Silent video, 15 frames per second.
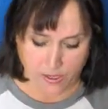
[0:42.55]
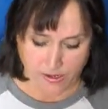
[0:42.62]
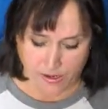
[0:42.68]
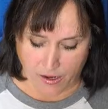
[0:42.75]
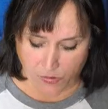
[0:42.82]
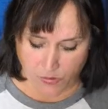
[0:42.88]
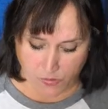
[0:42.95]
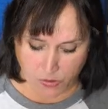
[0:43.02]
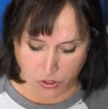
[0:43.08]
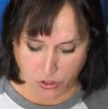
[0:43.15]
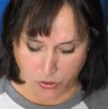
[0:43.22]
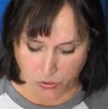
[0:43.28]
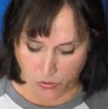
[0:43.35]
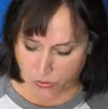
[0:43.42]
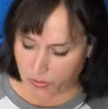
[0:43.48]
Count them
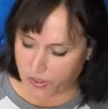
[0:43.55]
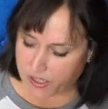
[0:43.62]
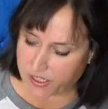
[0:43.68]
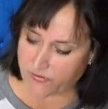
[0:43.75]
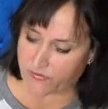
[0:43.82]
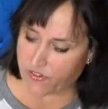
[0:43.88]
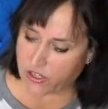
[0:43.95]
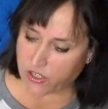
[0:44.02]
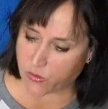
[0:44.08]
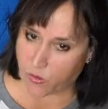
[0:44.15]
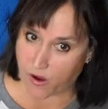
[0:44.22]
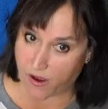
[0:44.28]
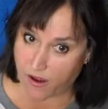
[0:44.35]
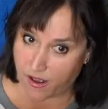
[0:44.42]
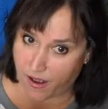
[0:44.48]
two. This first
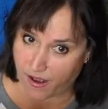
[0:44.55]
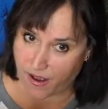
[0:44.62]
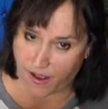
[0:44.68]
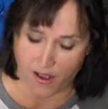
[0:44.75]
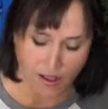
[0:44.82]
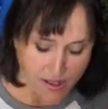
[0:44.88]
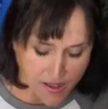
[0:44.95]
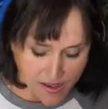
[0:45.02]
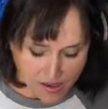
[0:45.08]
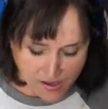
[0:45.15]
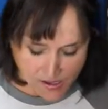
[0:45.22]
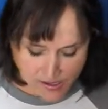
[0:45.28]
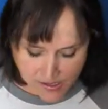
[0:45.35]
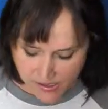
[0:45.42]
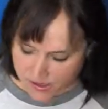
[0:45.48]
one, haha,
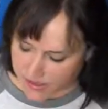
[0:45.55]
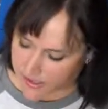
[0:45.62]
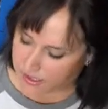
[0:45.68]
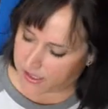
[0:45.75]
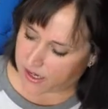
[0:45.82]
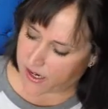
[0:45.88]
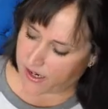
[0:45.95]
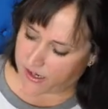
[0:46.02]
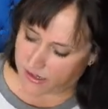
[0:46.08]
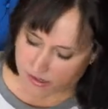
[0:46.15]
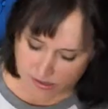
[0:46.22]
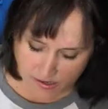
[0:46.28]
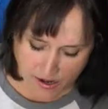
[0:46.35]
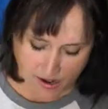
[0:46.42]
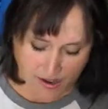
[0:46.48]
is
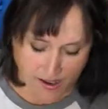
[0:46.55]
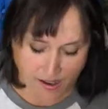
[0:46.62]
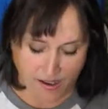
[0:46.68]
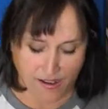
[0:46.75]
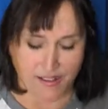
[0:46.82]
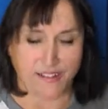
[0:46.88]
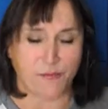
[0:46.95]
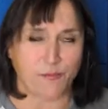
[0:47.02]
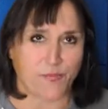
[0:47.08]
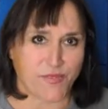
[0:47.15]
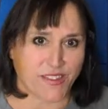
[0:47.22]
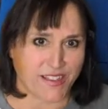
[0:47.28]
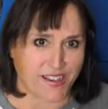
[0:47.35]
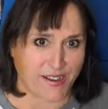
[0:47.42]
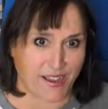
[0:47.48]
titled, haha,
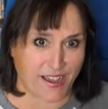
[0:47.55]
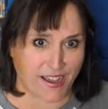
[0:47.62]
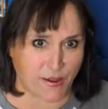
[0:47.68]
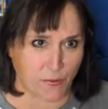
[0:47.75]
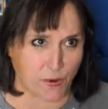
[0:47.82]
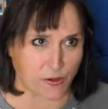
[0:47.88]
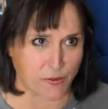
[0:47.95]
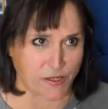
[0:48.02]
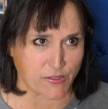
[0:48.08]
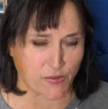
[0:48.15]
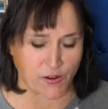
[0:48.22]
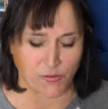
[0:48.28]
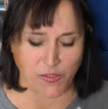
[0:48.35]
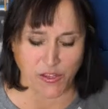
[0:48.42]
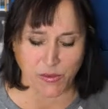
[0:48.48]
I got weird ones
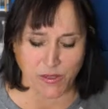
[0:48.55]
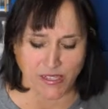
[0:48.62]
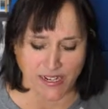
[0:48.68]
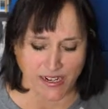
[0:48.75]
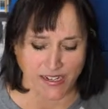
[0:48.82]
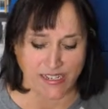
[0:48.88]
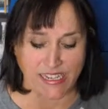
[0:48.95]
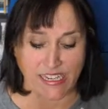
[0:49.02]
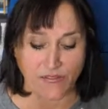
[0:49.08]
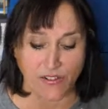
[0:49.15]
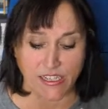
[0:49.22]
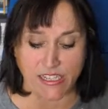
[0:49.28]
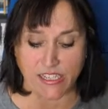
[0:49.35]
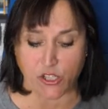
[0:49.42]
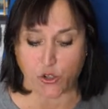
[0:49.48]
for you. This one's titled
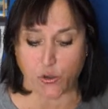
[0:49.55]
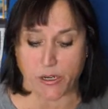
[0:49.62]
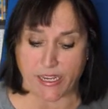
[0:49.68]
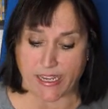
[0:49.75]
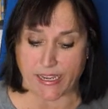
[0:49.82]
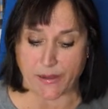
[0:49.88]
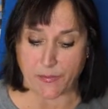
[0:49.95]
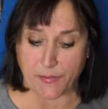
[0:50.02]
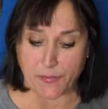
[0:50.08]
Evil is Tricky.